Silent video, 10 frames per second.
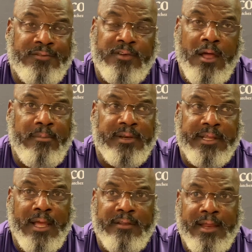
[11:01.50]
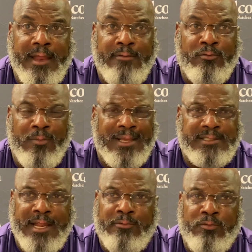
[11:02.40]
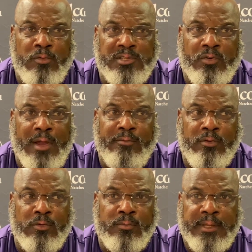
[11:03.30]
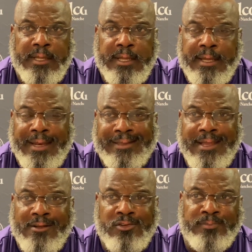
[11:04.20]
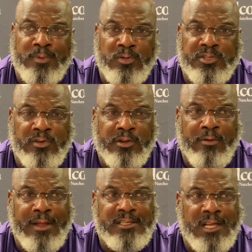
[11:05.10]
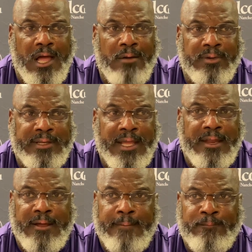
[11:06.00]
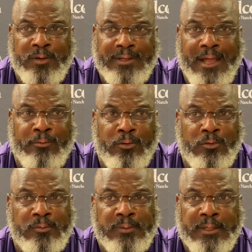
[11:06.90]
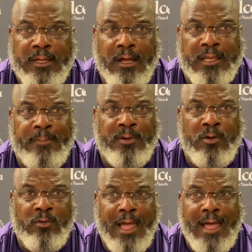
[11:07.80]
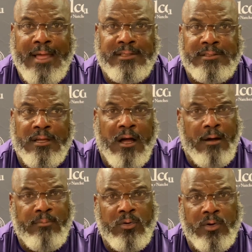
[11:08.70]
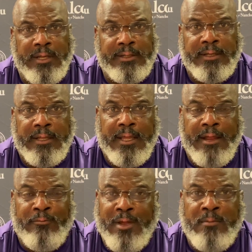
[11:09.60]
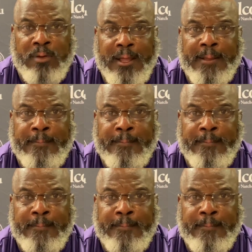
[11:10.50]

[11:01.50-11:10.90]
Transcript: are phenomenal together. Everyone, like I said, that room is a great room. I think Coach Booz is doing a great job with that room, keeping those guys humble and ready to play.